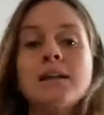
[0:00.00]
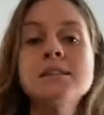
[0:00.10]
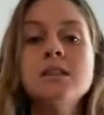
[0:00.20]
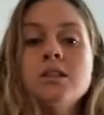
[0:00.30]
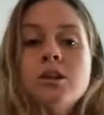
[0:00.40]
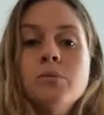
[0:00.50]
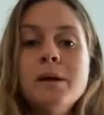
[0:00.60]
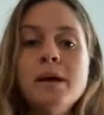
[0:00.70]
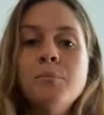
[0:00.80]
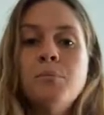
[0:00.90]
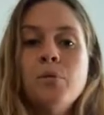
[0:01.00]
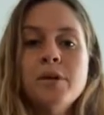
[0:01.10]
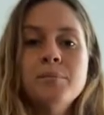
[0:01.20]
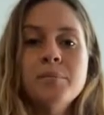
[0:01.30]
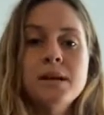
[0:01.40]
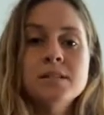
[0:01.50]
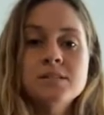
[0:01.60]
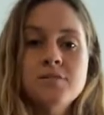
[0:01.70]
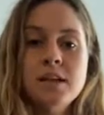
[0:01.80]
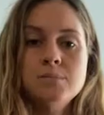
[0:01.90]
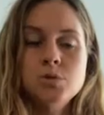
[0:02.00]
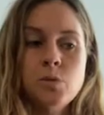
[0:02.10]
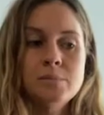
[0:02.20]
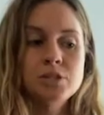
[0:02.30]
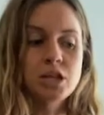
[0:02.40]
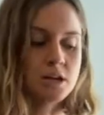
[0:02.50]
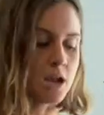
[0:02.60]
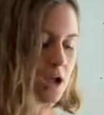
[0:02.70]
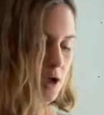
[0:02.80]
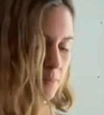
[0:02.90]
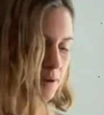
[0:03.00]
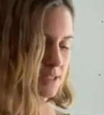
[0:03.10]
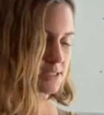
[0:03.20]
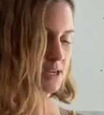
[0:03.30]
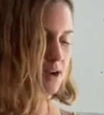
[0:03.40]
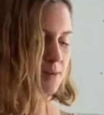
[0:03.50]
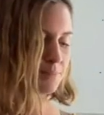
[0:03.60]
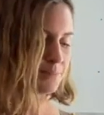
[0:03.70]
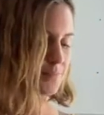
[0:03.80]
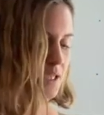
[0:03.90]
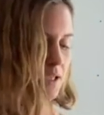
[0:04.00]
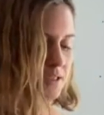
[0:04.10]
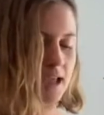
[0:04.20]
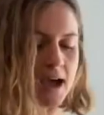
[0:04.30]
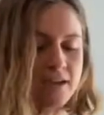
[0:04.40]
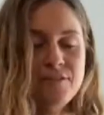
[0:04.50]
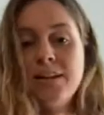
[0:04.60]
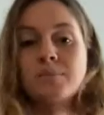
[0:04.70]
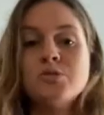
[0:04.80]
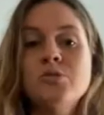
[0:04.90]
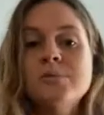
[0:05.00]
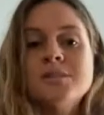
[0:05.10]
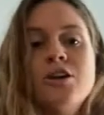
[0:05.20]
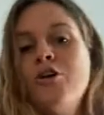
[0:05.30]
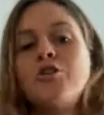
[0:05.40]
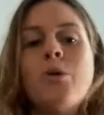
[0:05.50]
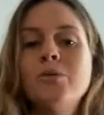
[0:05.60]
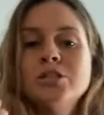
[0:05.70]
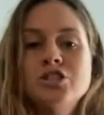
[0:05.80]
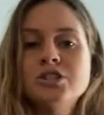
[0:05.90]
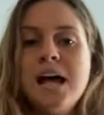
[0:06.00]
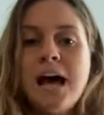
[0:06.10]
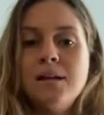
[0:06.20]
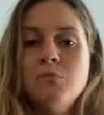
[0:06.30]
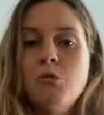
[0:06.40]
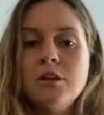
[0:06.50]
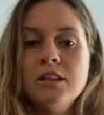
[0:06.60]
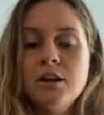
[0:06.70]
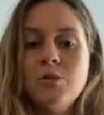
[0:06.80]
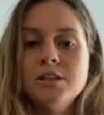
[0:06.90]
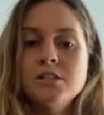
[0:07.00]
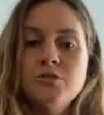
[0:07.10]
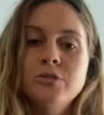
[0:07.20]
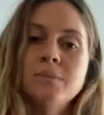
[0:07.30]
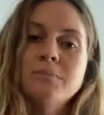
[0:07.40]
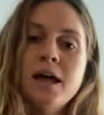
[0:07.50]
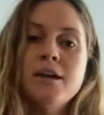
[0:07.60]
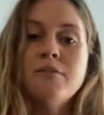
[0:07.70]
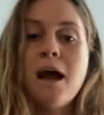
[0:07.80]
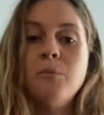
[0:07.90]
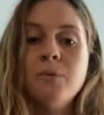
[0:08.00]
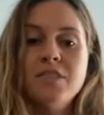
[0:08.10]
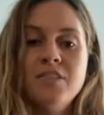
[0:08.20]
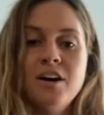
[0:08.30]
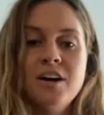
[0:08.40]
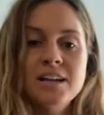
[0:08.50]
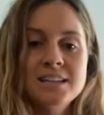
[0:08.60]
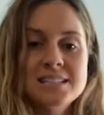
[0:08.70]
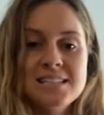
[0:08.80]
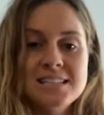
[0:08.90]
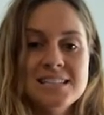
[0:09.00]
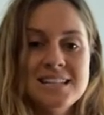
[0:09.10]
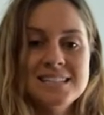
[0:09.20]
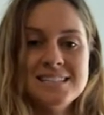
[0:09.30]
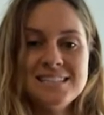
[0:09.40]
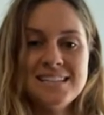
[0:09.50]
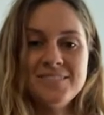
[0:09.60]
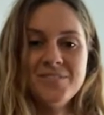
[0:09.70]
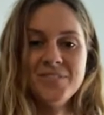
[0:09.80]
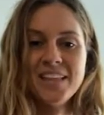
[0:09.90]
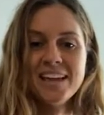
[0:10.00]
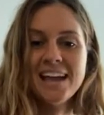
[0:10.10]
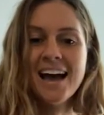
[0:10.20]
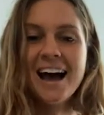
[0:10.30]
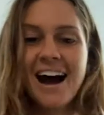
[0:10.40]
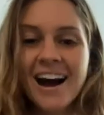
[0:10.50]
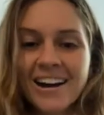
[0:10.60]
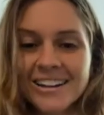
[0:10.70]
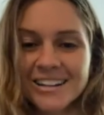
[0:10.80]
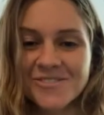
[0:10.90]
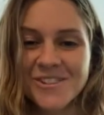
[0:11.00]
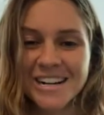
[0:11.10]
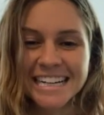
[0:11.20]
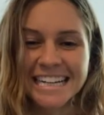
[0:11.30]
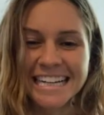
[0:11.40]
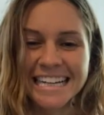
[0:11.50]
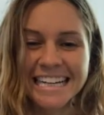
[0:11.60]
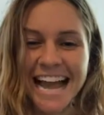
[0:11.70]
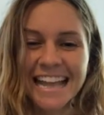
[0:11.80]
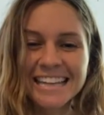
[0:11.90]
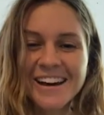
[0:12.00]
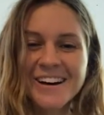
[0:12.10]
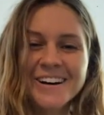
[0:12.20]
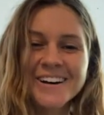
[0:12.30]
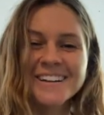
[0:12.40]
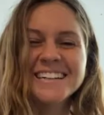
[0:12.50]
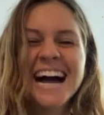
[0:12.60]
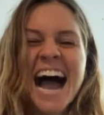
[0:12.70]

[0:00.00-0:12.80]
is a little bit important because of the absorption. But yeah, if it absorbs it all, you always just add in more liquid so you can play around with the consistency. Good morning. Hello.